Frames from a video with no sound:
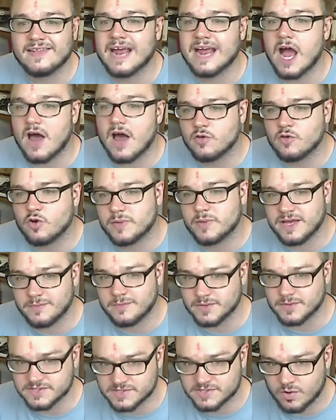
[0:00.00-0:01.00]
other
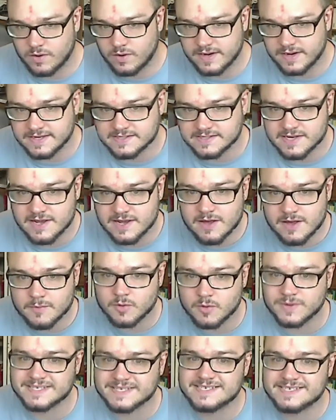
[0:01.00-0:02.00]
people's stories, but
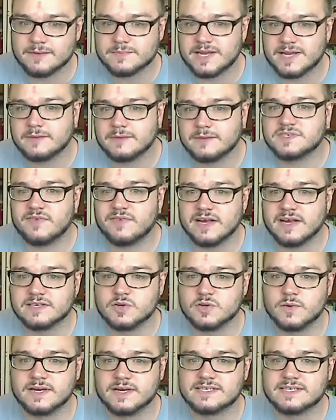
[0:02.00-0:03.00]
we sometimes fail
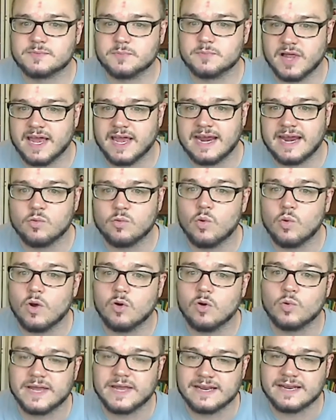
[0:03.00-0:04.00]
to explain what
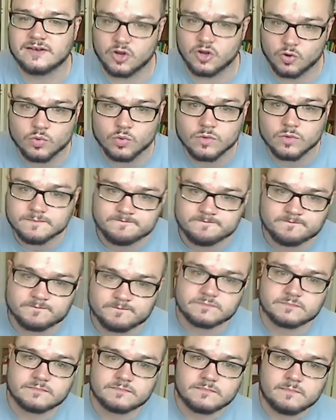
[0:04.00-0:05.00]
we do.
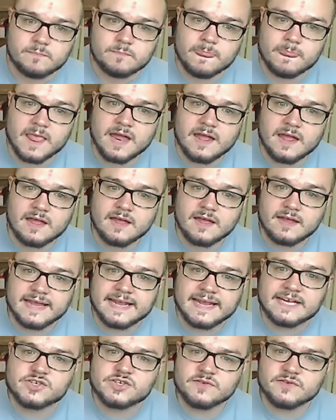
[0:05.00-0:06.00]

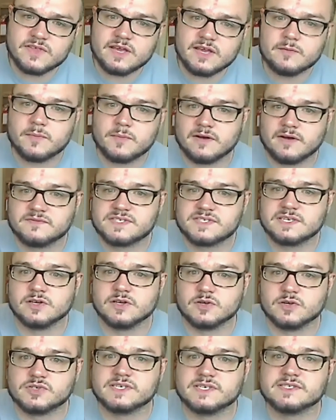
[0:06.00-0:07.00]
Each of the above
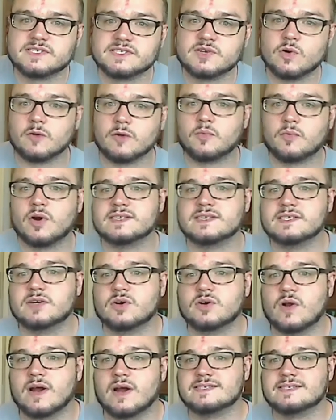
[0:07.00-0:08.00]
solutions to our present
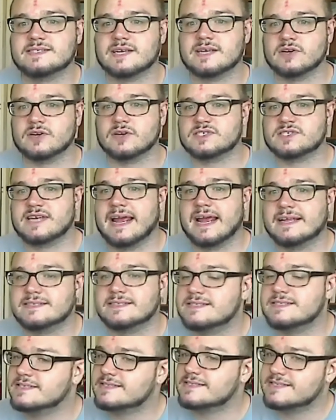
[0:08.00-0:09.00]
crisis understands,
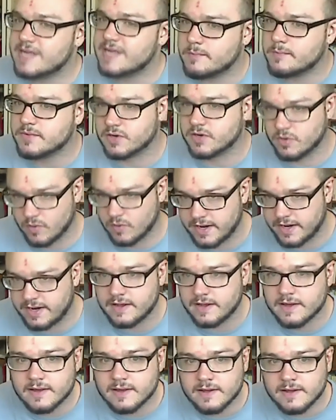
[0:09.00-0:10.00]
to some
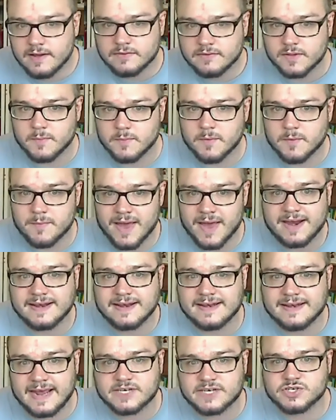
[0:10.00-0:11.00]
degree, the mimetic
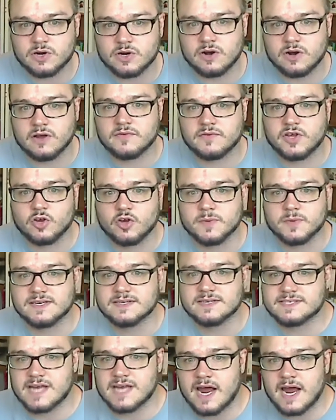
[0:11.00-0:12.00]
nature of human
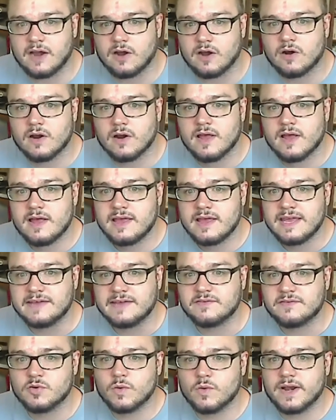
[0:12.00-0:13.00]
desire,
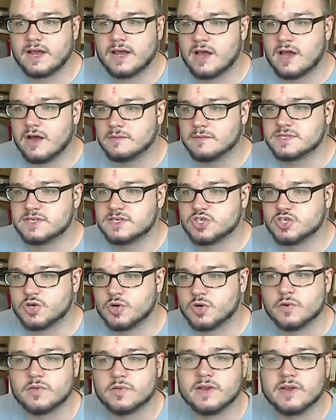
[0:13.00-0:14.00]
even when it comes to
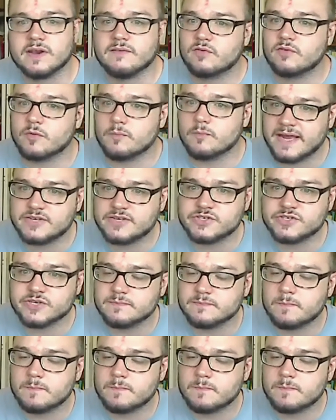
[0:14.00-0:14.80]
truth and information.